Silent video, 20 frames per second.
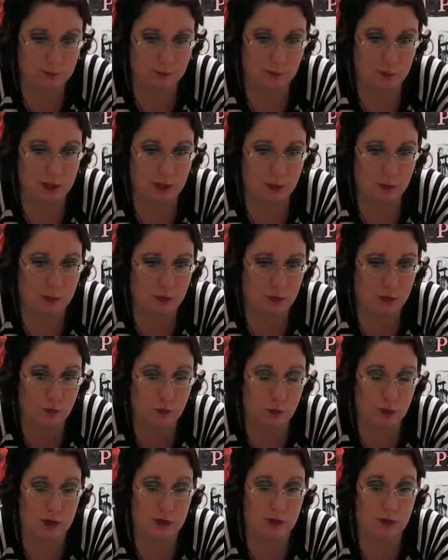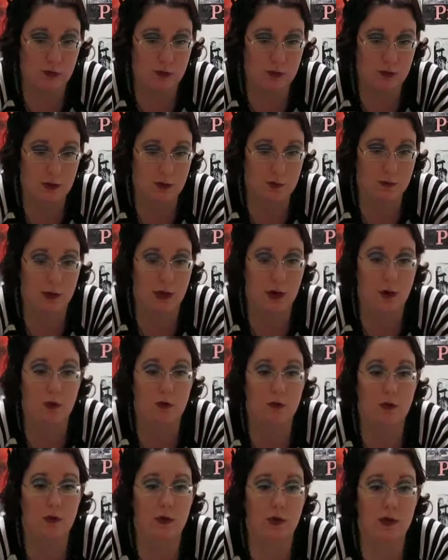It's much more intimate and
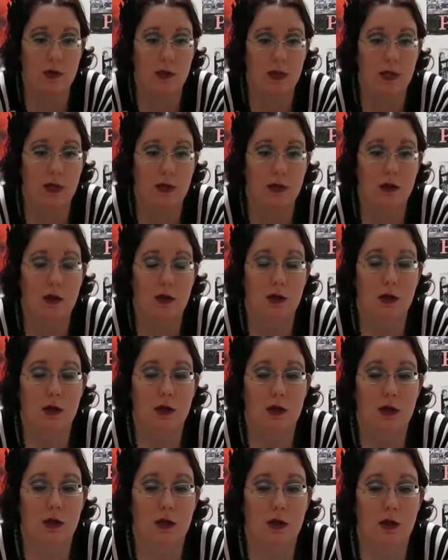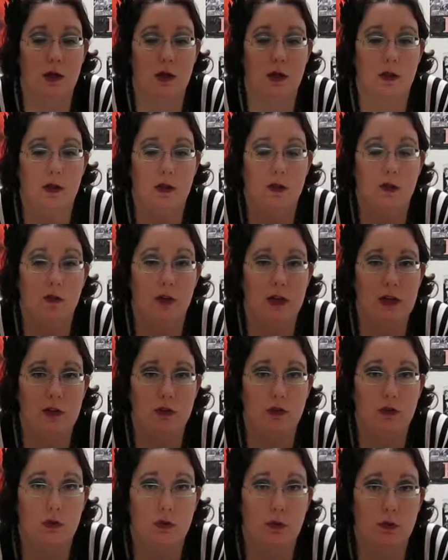powerful, I think. Stage
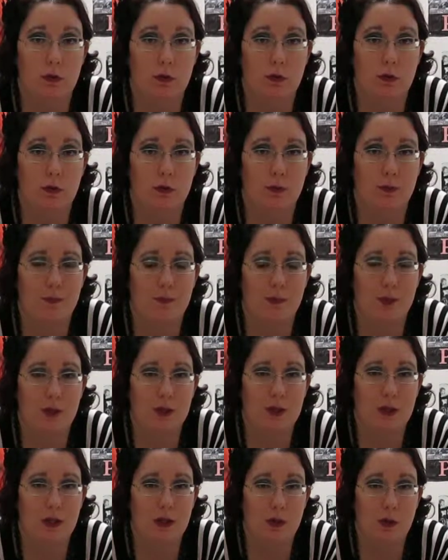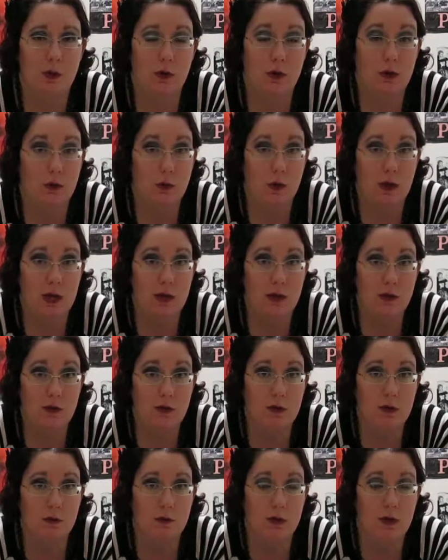shows, are great
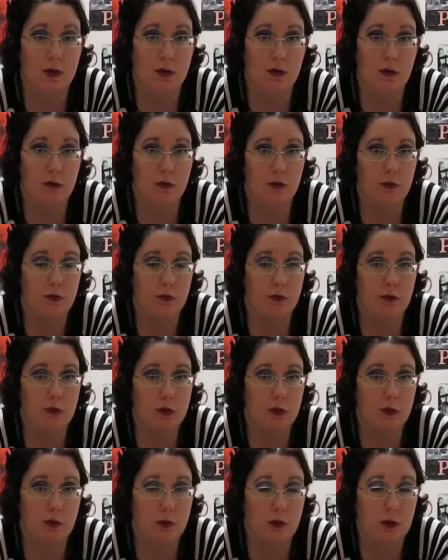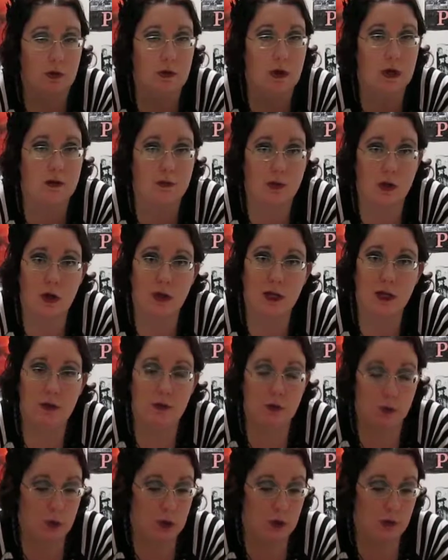because you're in a live
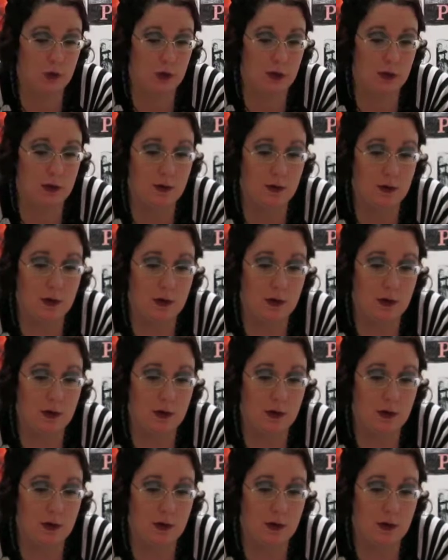audience watching it.